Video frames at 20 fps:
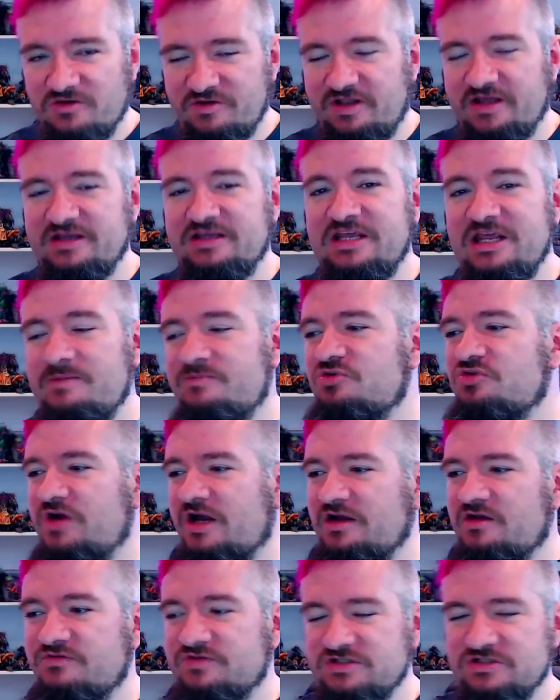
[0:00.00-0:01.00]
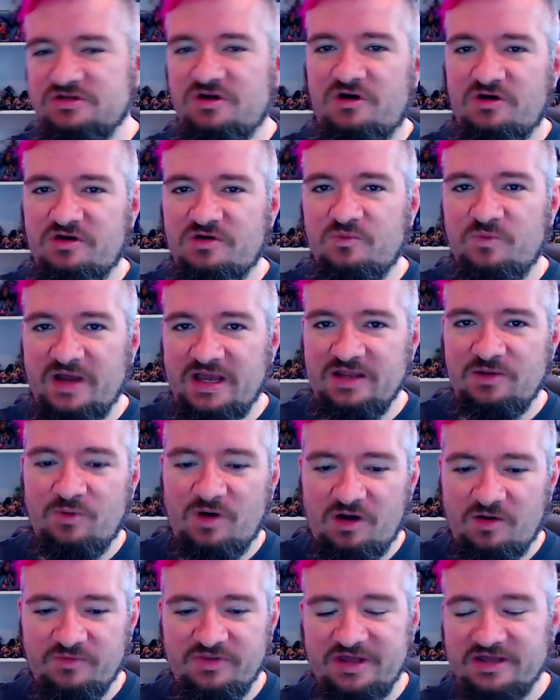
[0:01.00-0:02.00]
keep track of stock and where you
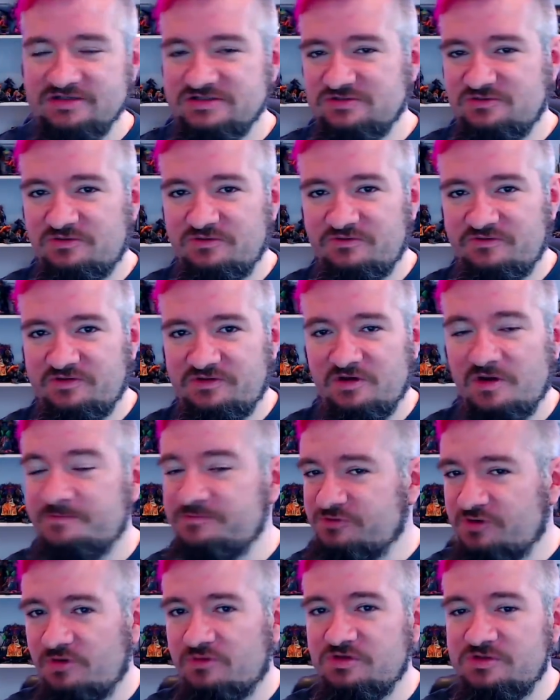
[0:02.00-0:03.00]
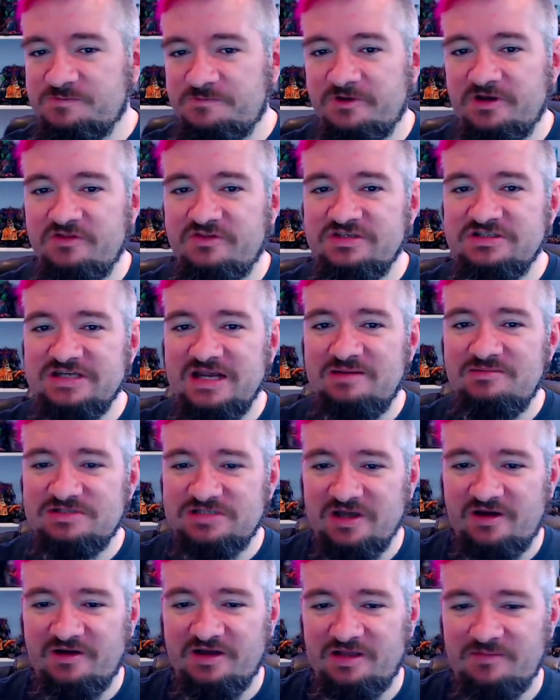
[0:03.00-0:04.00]
are with that sort of approach. But at the same
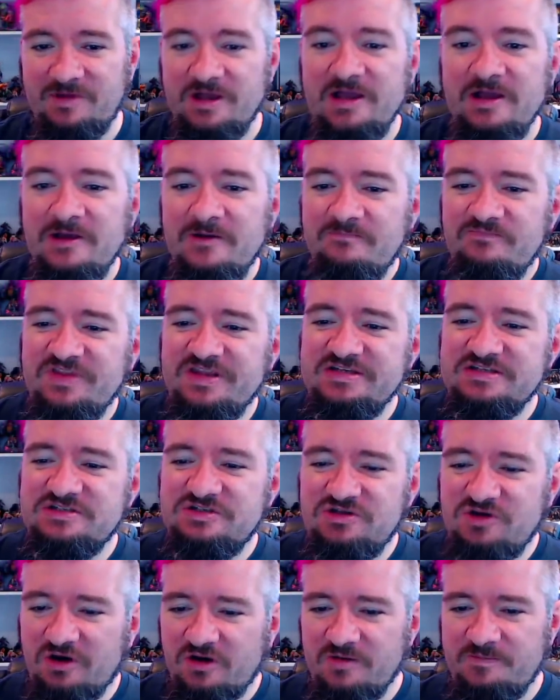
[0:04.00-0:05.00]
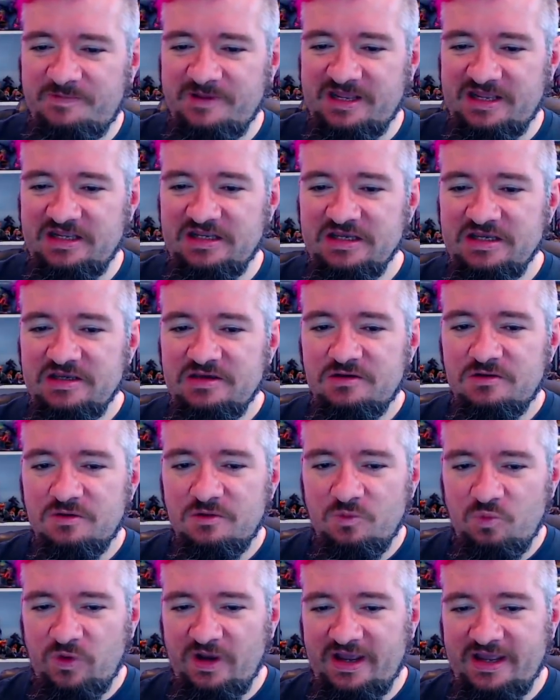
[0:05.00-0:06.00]
time, there's got to be a
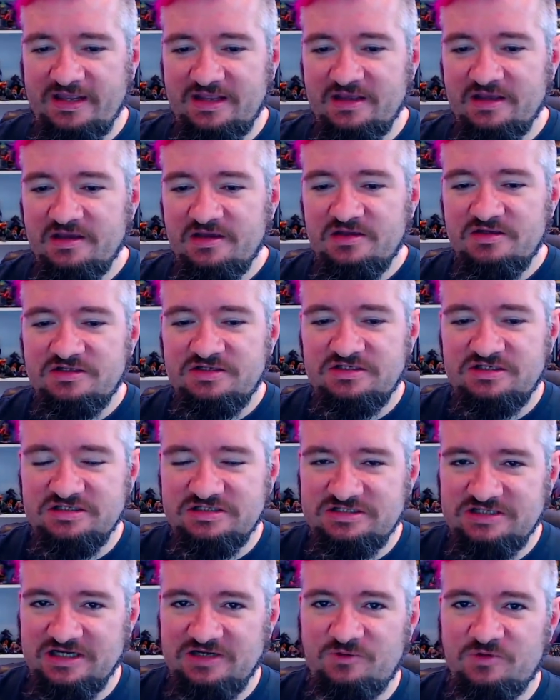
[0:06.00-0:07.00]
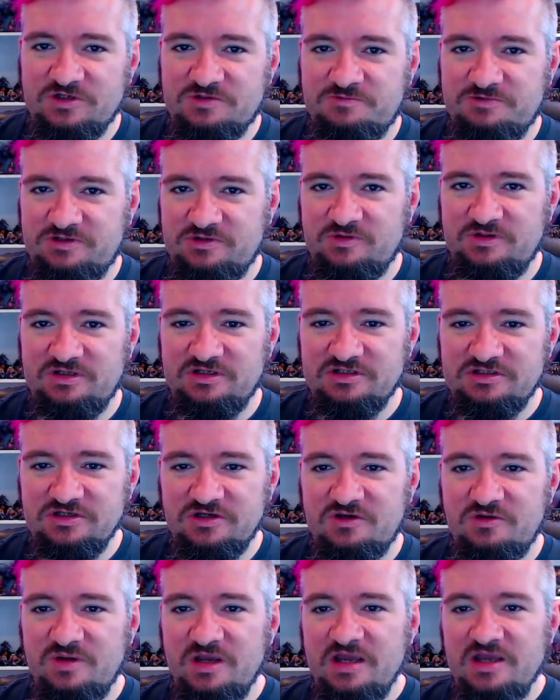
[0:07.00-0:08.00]
way to distinguish between the
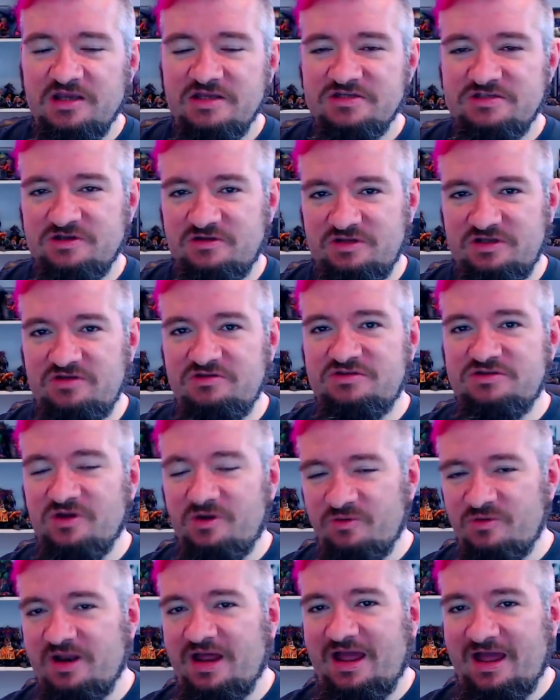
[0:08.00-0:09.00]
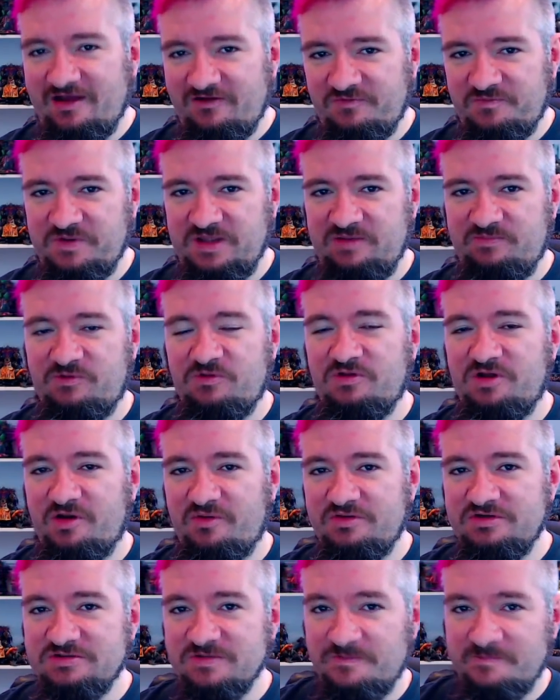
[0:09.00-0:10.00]
two, so that you don't have people
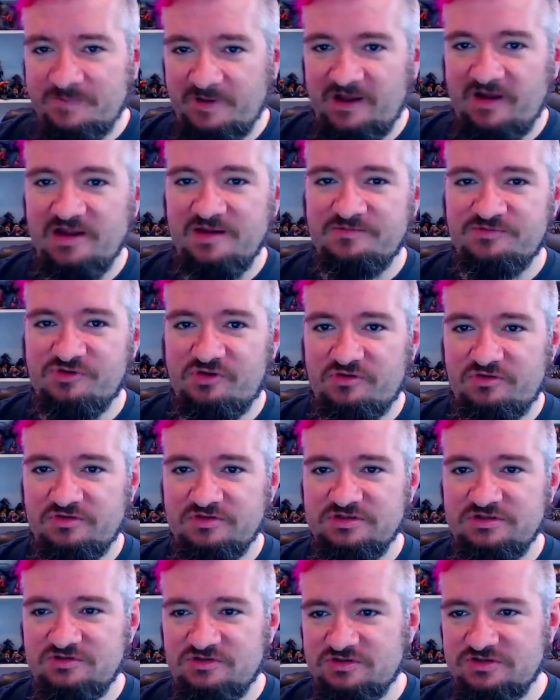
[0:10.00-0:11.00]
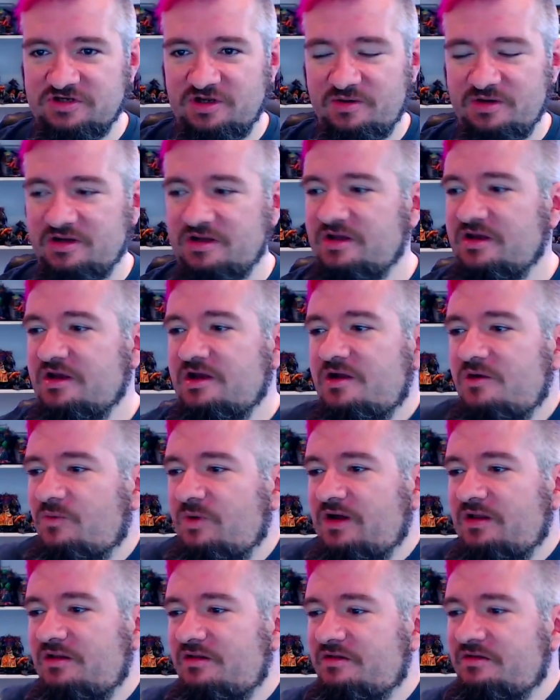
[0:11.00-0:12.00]
going to buy a product and just going,
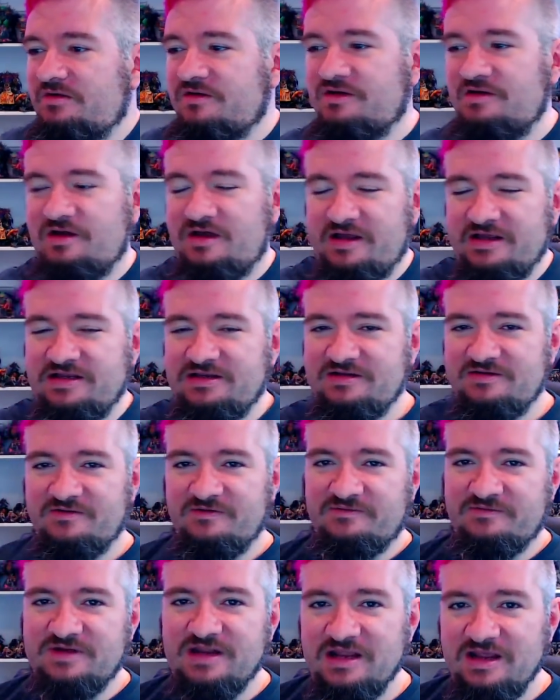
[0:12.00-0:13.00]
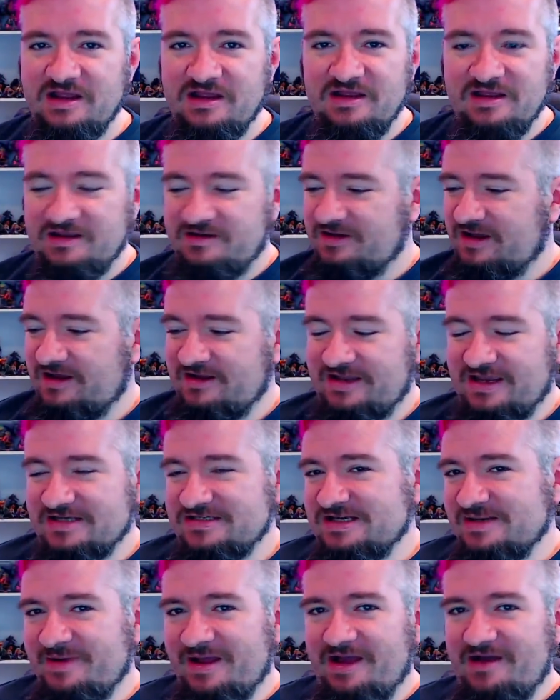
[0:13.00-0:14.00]
well, I guess
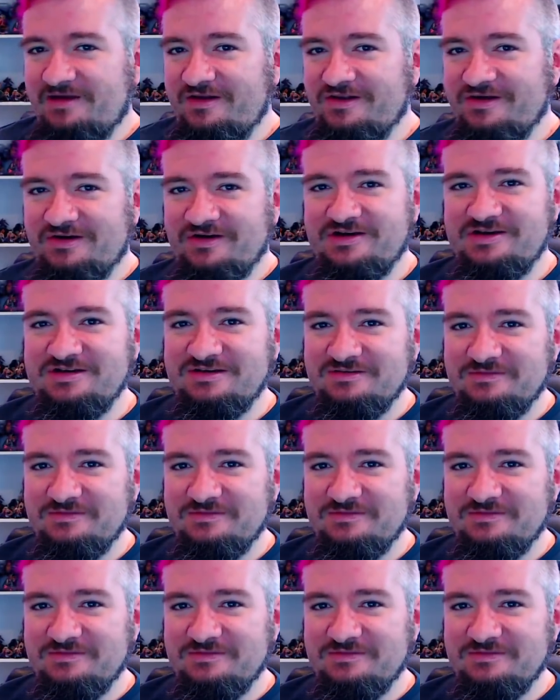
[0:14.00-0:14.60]
I'm out of luck.